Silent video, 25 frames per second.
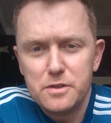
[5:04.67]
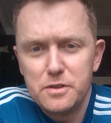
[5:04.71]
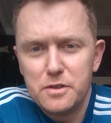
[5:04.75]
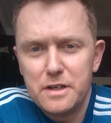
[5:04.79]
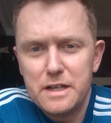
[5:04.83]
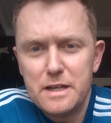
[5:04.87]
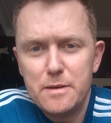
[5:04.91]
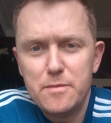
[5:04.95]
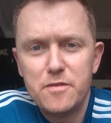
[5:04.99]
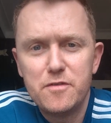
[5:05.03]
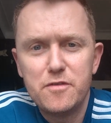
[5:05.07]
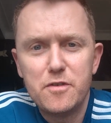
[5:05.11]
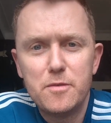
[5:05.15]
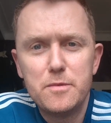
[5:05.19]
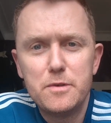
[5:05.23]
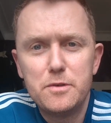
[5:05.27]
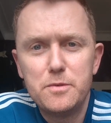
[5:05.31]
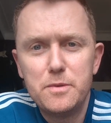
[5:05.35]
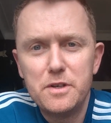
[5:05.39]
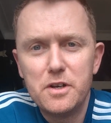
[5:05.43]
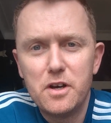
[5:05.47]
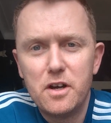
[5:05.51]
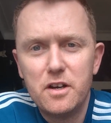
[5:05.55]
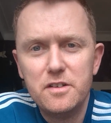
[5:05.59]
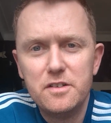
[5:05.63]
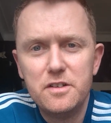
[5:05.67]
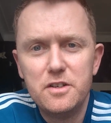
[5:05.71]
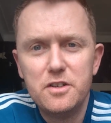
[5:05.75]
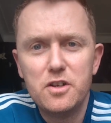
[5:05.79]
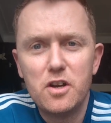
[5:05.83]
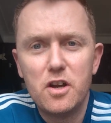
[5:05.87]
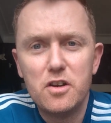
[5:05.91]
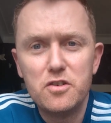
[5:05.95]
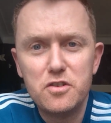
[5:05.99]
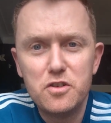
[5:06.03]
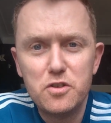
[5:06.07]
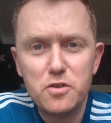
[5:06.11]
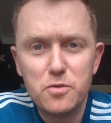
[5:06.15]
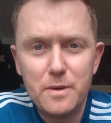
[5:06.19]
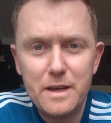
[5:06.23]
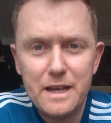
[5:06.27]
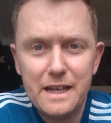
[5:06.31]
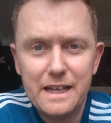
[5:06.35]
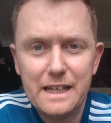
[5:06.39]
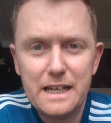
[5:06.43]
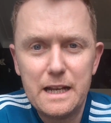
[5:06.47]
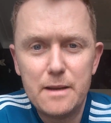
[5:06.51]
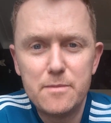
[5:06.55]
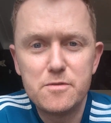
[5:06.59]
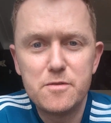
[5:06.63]
you're aiming for between 100 and
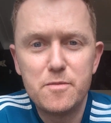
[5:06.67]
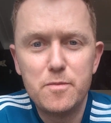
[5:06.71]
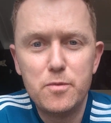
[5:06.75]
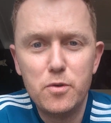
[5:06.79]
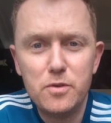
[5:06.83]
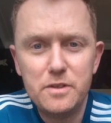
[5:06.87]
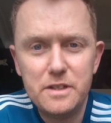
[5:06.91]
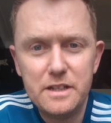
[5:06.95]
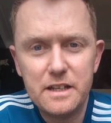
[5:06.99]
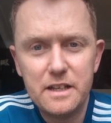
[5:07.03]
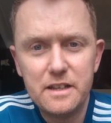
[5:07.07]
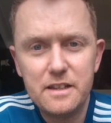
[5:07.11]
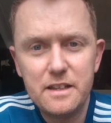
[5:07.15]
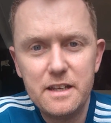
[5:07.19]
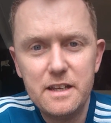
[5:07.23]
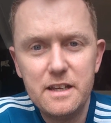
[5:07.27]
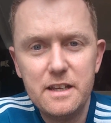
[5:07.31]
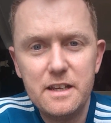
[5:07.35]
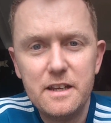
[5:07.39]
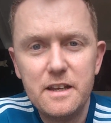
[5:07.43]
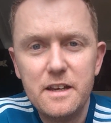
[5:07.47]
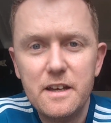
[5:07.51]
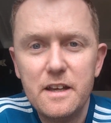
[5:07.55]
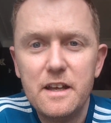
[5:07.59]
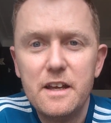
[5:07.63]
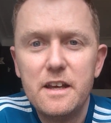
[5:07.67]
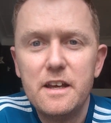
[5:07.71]
120 grams of protein a day.